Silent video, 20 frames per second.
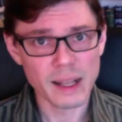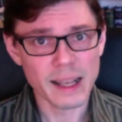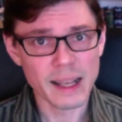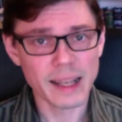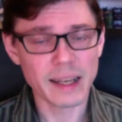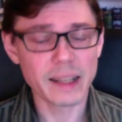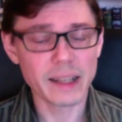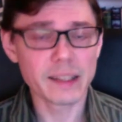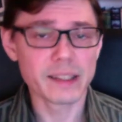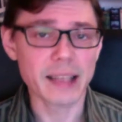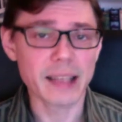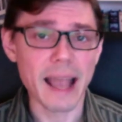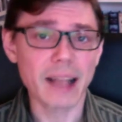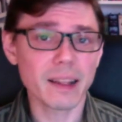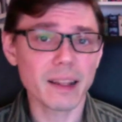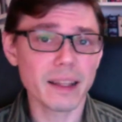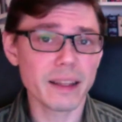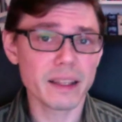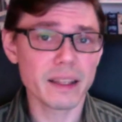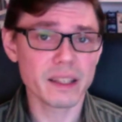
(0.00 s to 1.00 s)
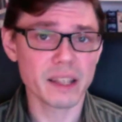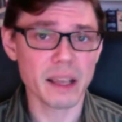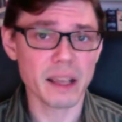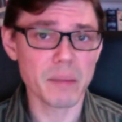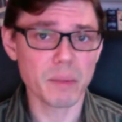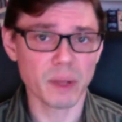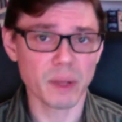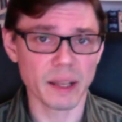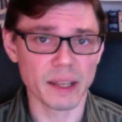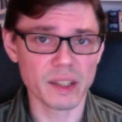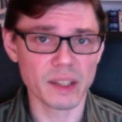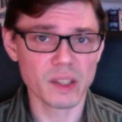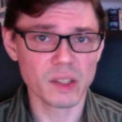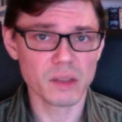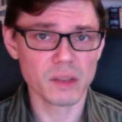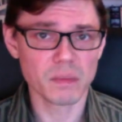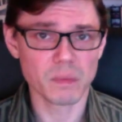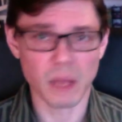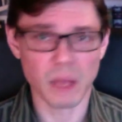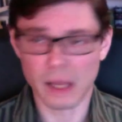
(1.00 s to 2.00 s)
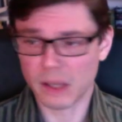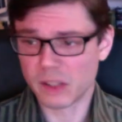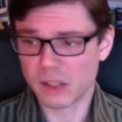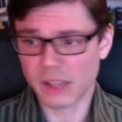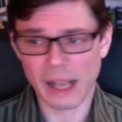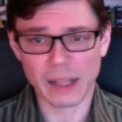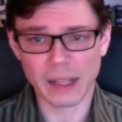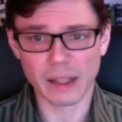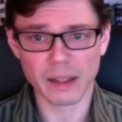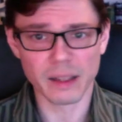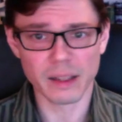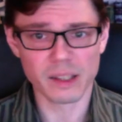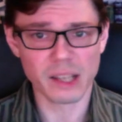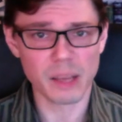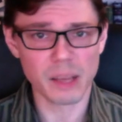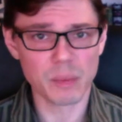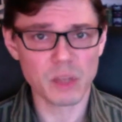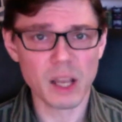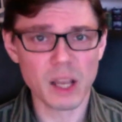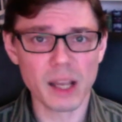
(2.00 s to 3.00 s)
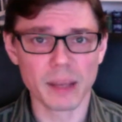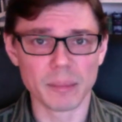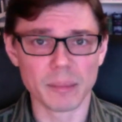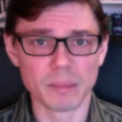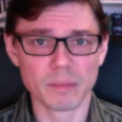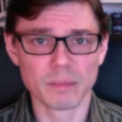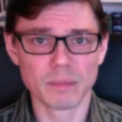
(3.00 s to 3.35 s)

in exactly the same place at exactly the same time.